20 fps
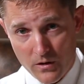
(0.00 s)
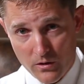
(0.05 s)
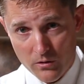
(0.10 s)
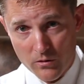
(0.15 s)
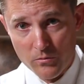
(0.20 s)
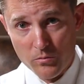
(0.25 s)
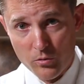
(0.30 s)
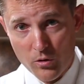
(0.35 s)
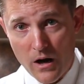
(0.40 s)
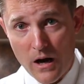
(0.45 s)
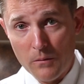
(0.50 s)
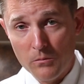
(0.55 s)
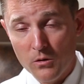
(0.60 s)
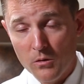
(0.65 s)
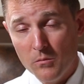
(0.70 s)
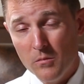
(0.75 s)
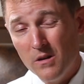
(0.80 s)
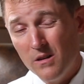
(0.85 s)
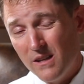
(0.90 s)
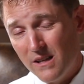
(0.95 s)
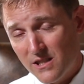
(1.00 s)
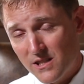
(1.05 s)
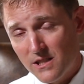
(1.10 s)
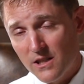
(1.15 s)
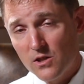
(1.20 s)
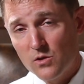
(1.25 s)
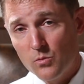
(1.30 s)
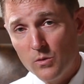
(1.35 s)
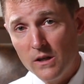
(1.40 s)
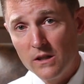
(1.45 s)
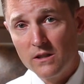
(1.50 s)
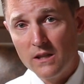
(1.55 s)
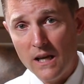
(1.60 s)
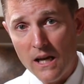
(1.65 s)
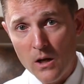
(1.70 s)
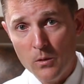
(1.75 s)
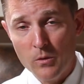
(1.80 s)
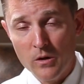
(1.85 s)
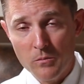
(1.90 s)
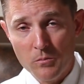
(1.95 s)
or problem a six week to
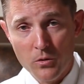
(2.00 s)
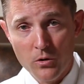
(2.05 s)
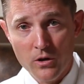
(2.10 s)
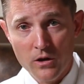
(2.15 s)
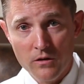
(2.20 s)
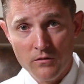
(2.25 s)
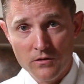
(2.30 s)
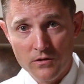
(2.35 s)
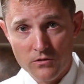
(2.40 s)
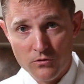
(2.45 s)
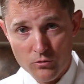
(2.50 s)
eight week period of